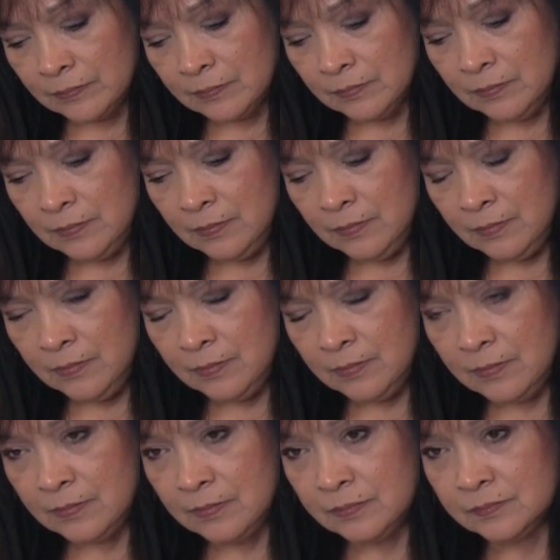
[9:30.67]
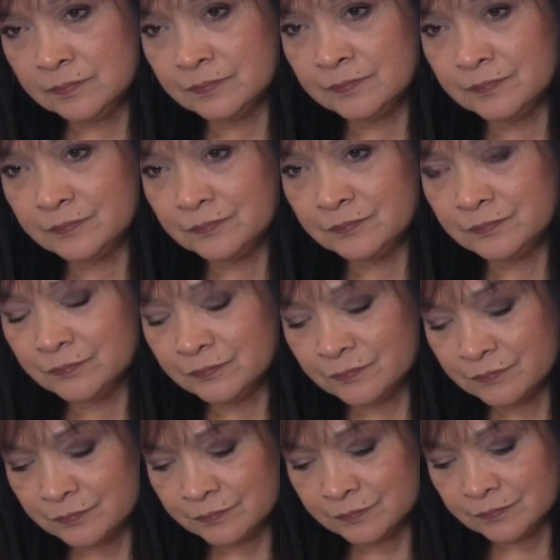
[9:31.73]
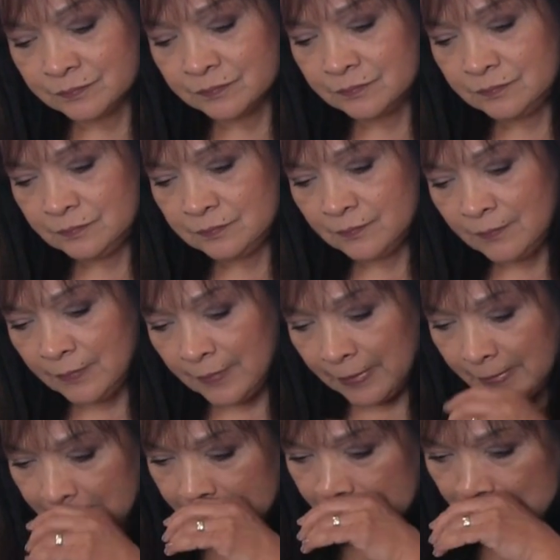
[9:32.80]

(no one is talking)